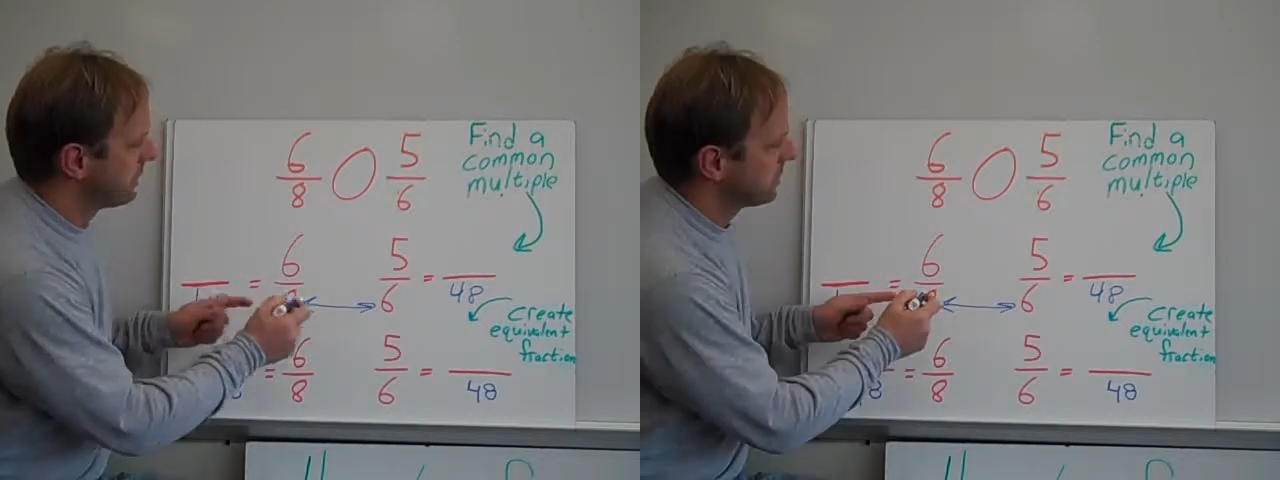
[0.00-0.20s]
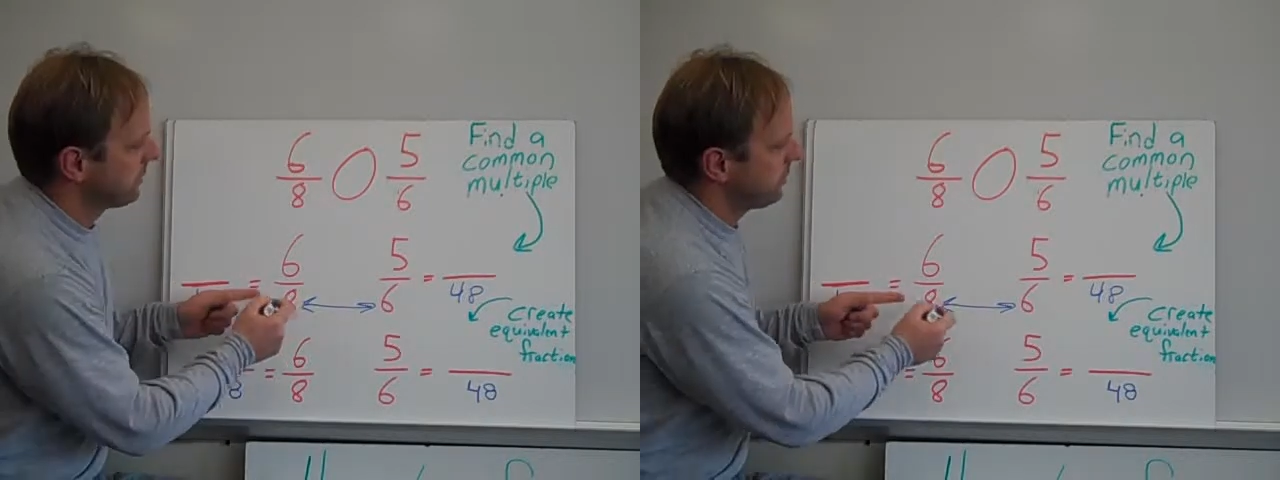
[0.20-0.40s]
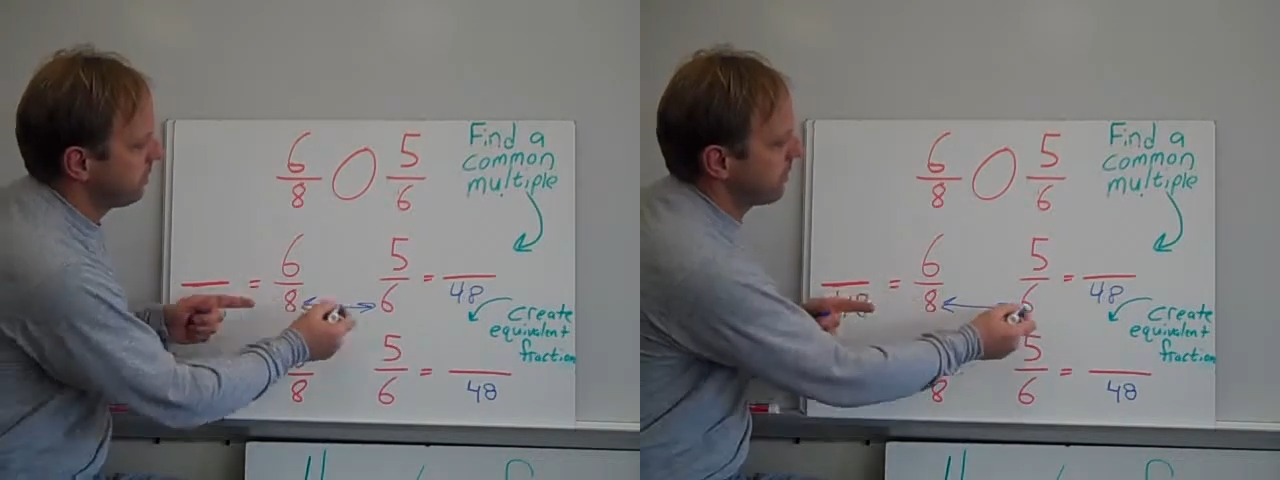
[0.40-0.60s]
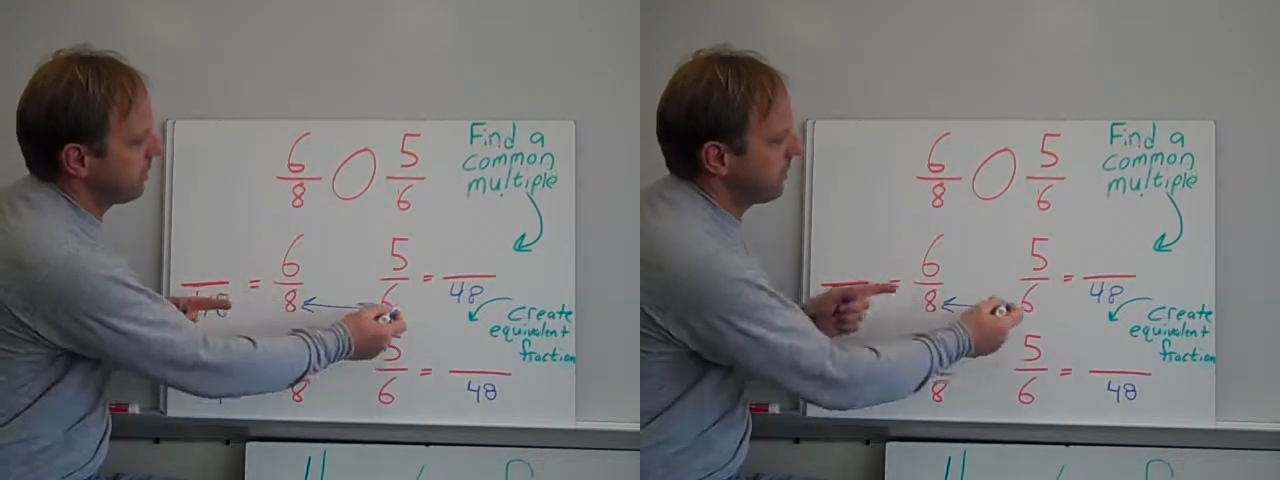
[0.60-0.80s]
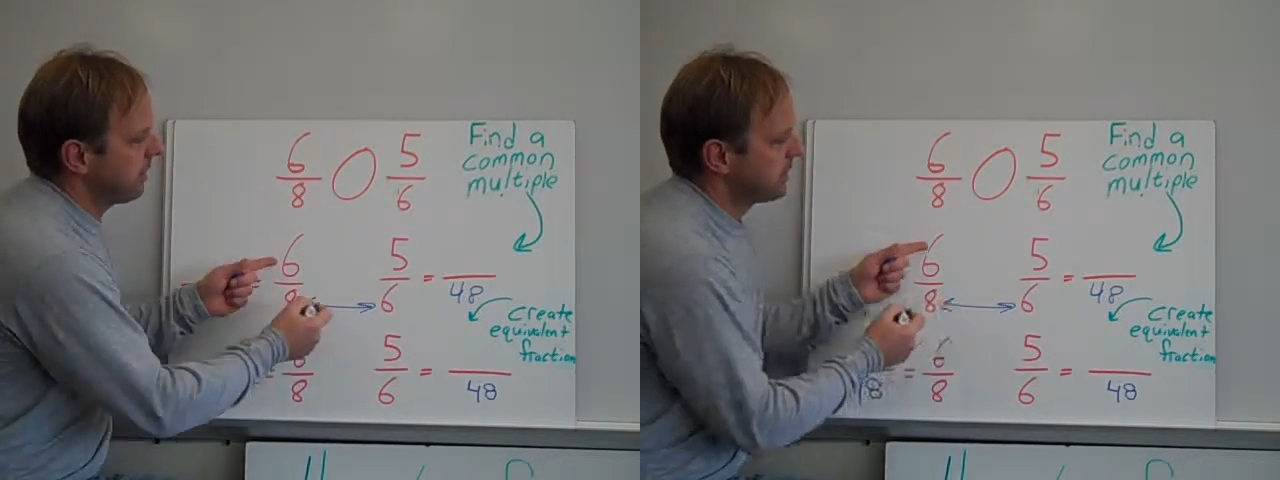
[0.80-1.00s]
So if you look
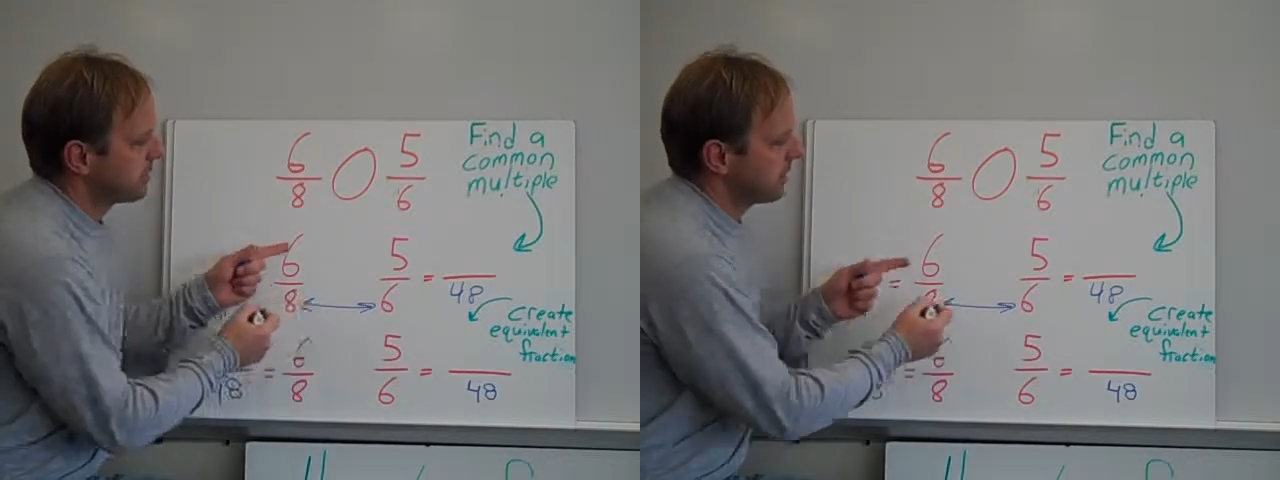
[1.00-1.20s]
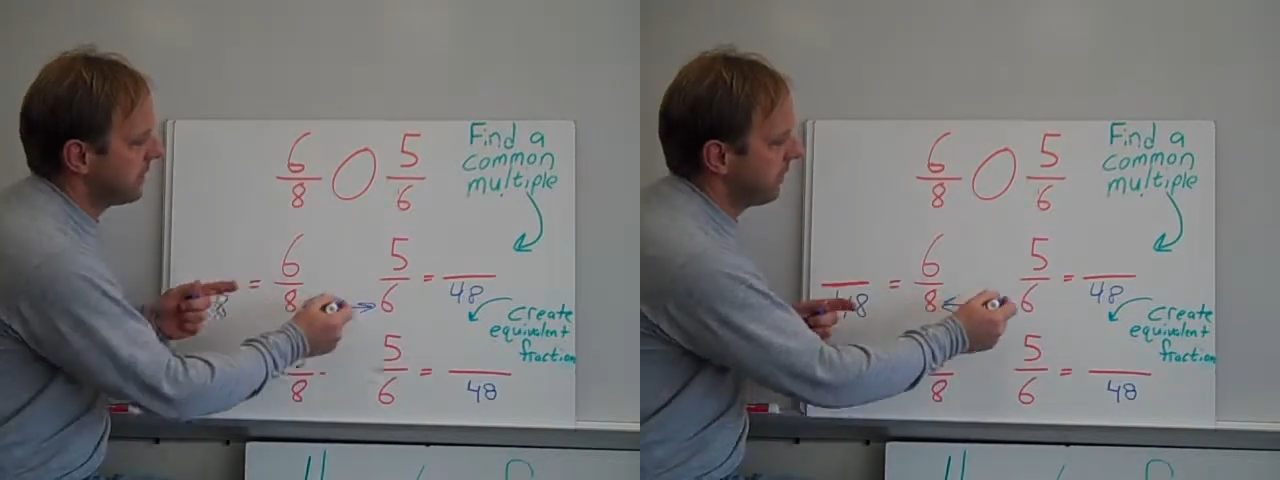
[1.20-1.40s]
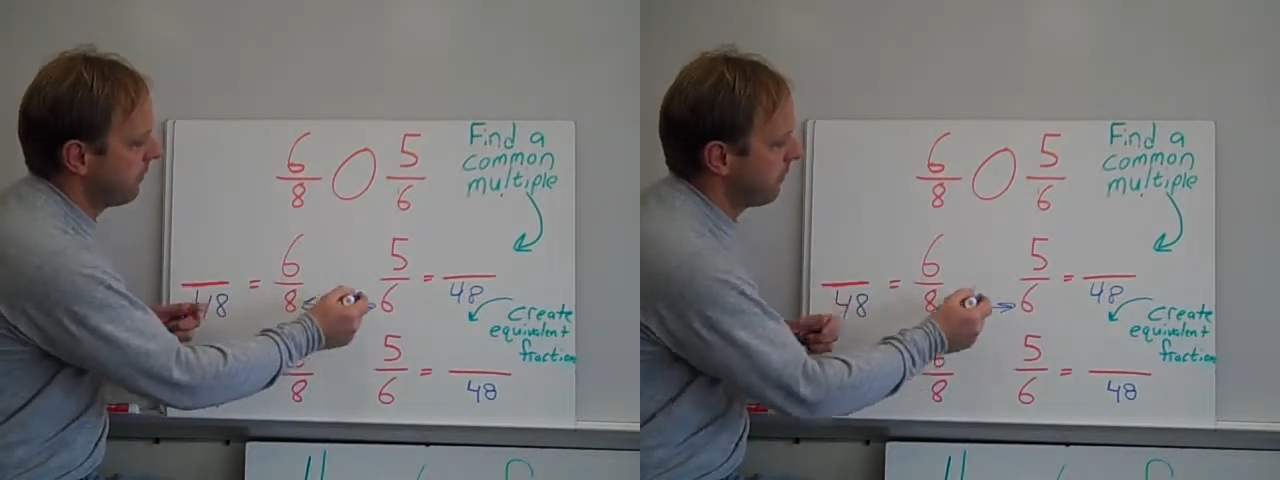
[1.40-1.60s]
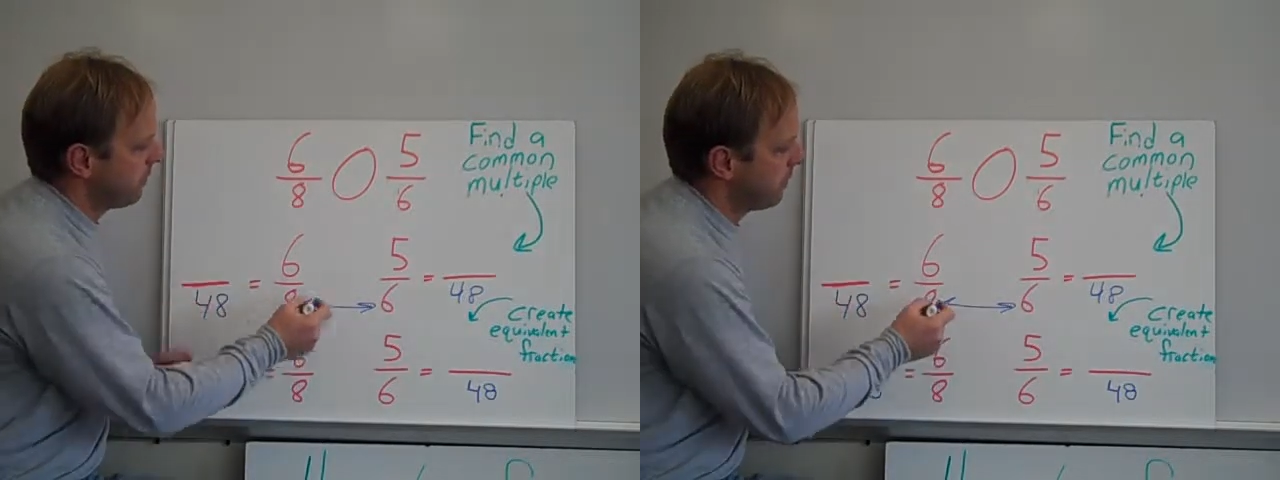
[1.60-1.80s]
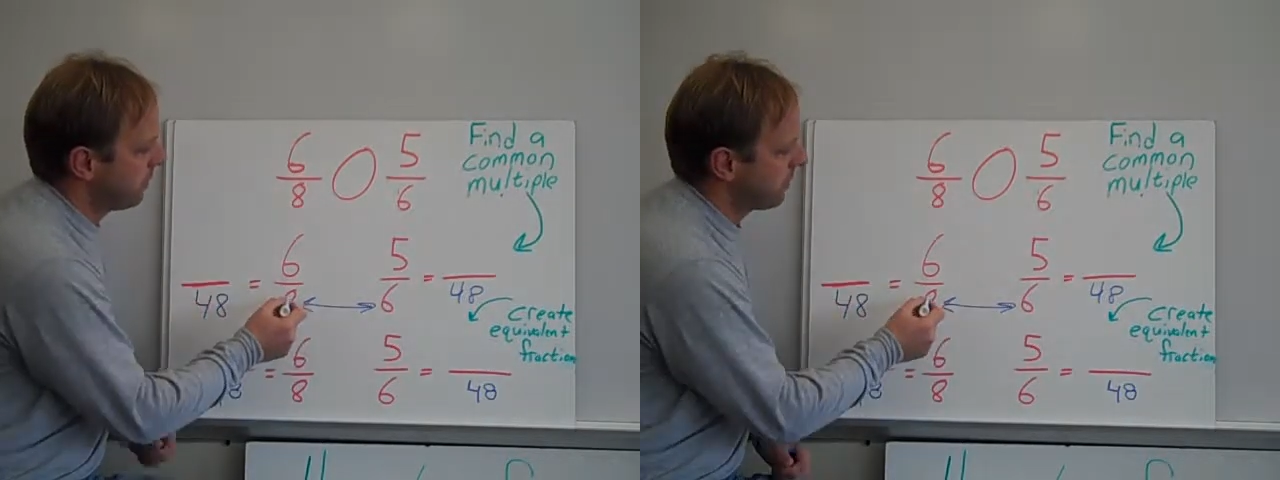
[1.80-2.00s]
at this, we kind of went
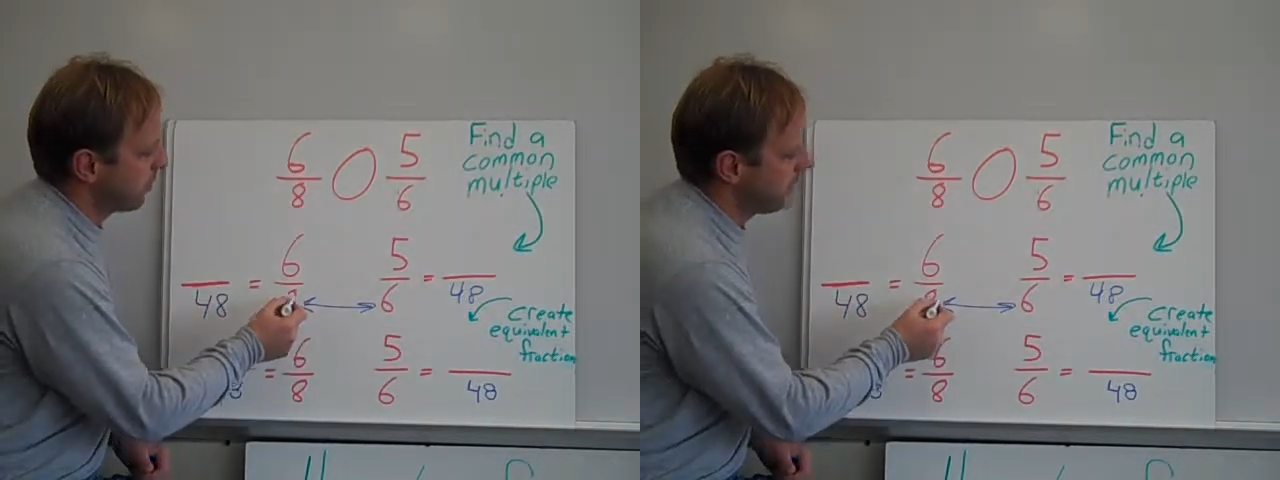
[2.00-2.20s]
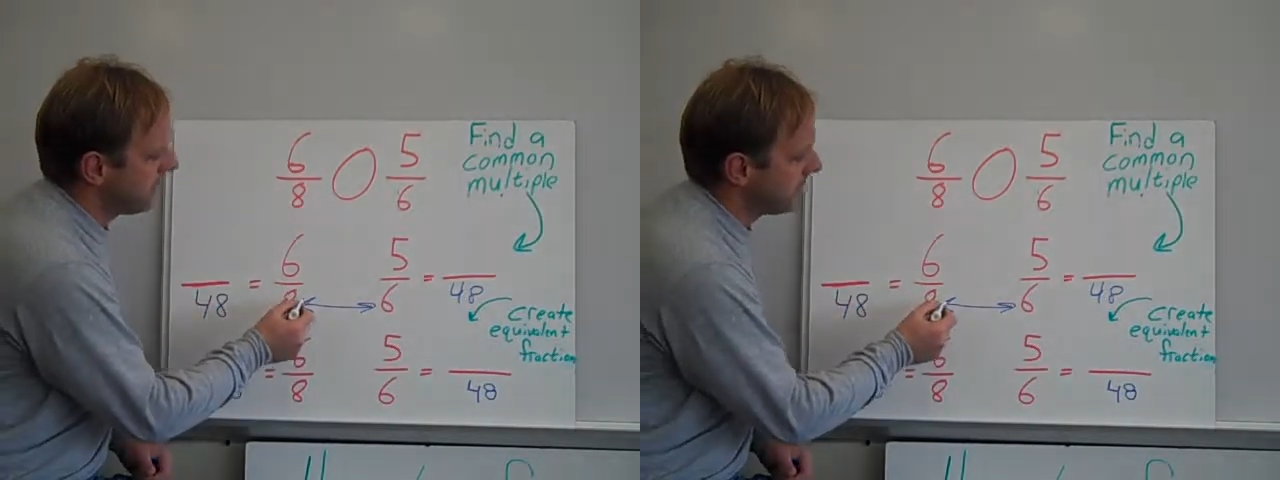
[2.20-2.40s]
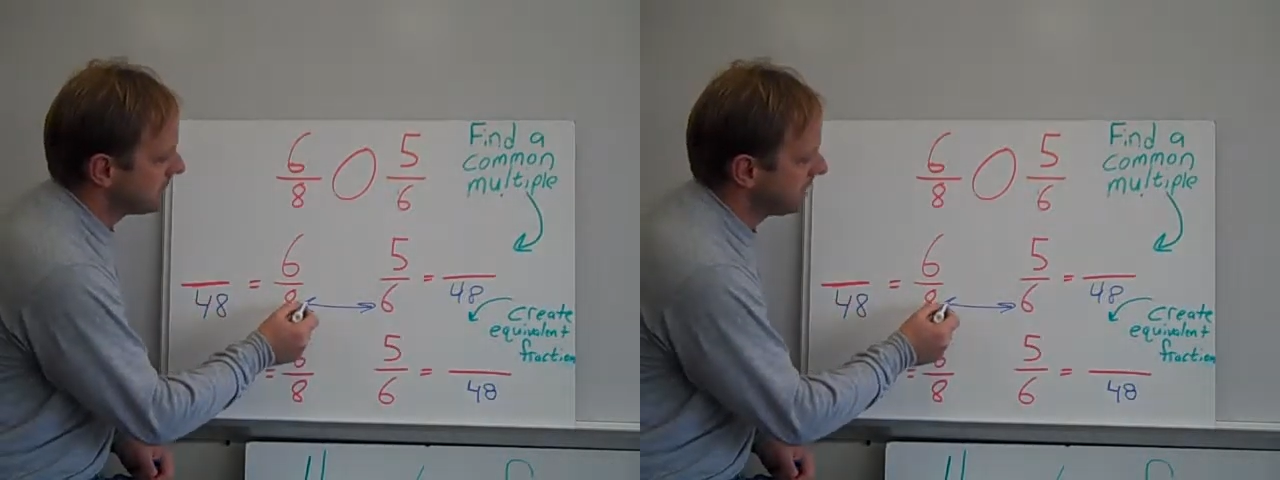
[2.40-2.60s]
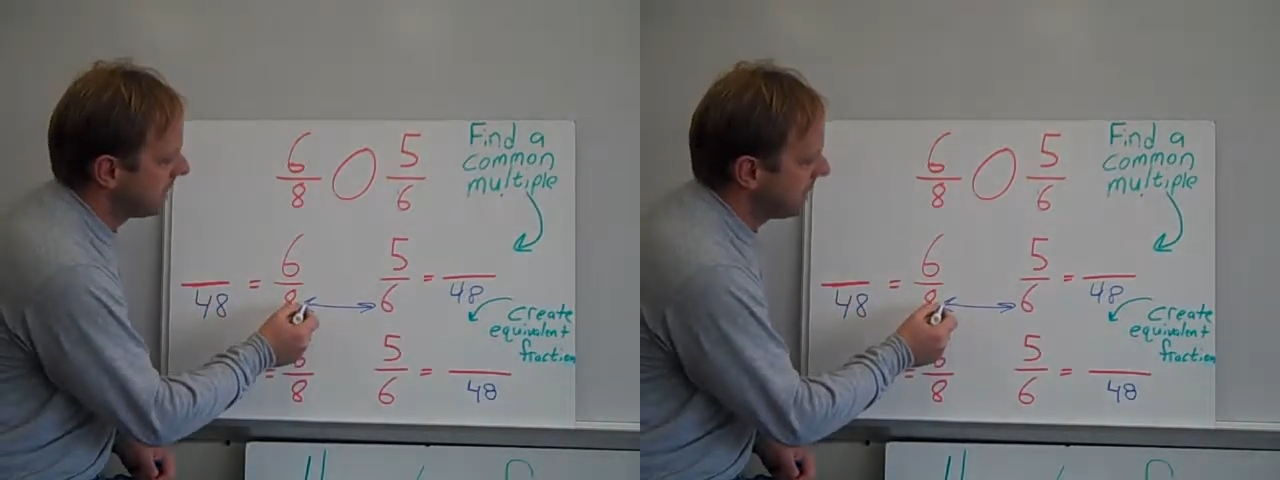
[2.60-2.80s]
both ways.